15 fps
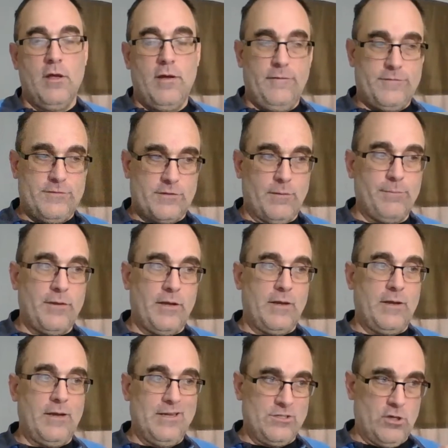If
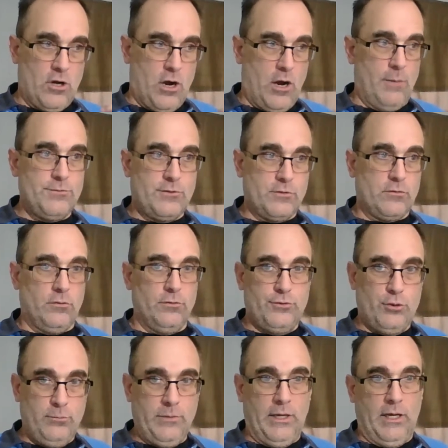something is an obstacle
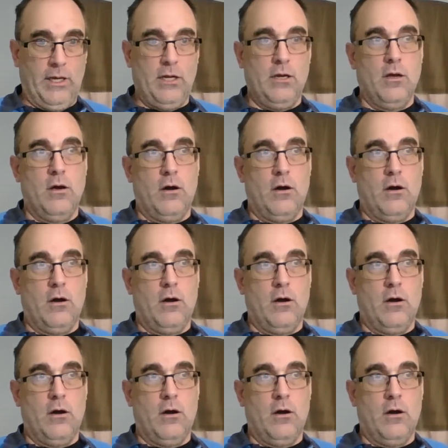to me,